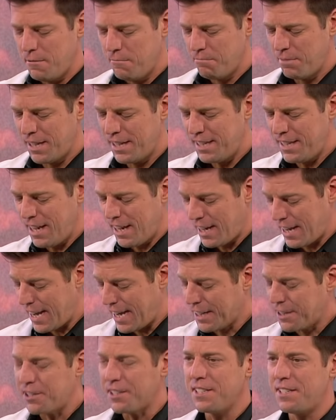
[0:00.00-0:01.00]
But
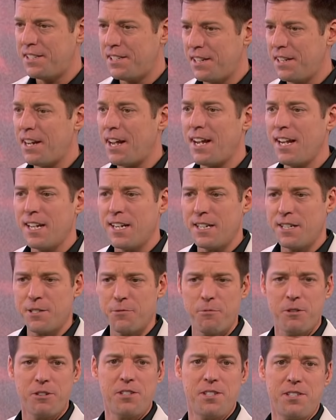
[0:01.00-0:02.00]
actually today, and
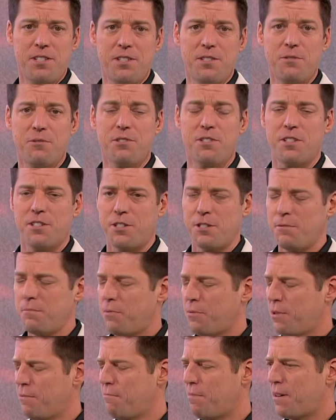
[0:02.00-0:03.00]
especially since he was such an
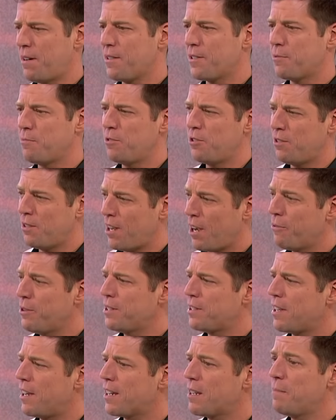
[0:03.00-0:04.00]
important part of this mission, I
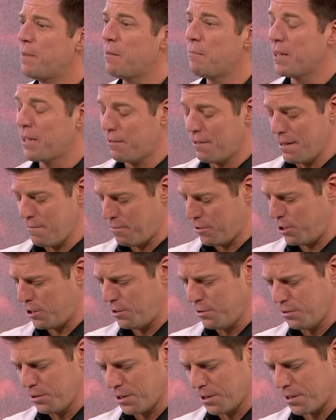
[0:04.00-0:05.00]
want to talk about my Grandpa
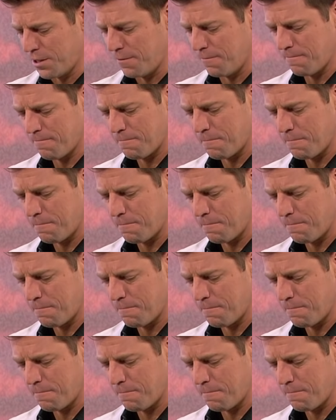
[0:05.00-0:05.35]
Schuller.